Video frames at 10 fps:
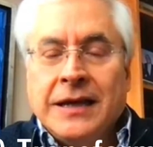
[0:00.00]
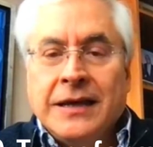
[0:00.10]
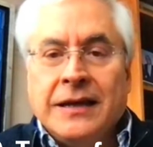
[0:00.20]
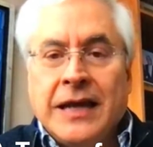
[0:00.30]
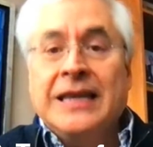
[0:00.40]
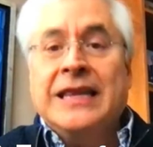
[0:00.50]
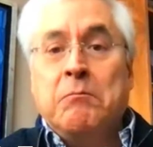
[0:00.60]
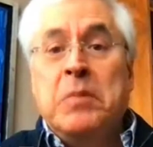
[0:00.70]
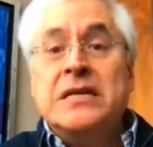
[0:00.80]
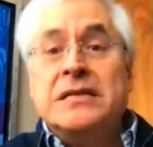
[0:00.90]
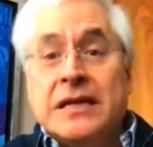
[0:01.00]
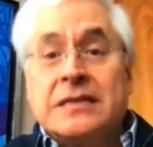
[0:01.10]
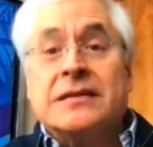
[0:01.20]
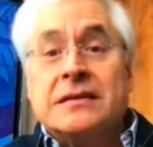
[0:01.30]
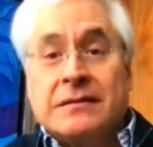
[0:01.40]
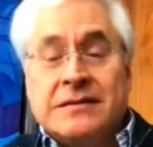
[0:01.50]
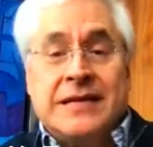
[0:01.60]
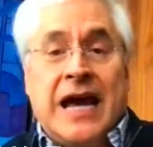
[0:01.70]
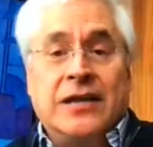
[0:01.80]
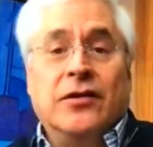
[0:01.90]
in the business
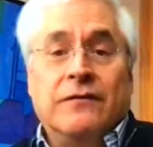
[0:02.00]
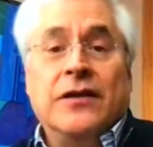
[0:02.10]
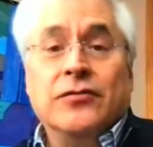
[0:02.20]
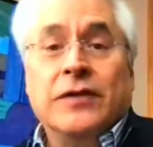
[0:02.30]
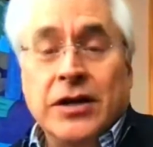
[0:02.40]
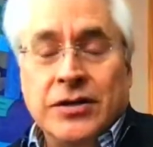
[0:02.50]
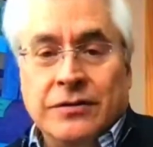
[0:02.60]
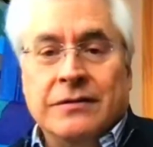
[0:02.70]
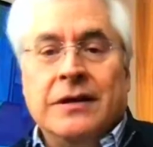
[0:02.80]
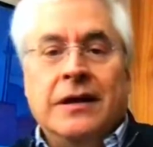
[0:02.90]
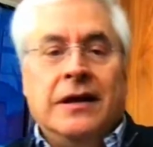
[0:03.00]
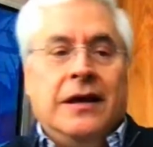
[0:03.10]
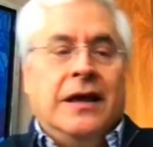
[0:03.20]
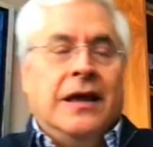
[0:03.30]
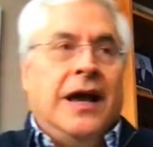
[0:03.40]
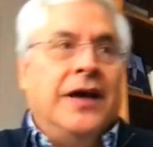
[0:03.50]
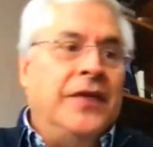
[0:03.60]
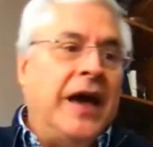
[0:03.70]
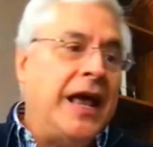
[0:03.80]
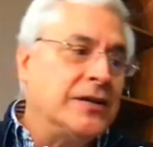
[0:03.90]
side of the education. And that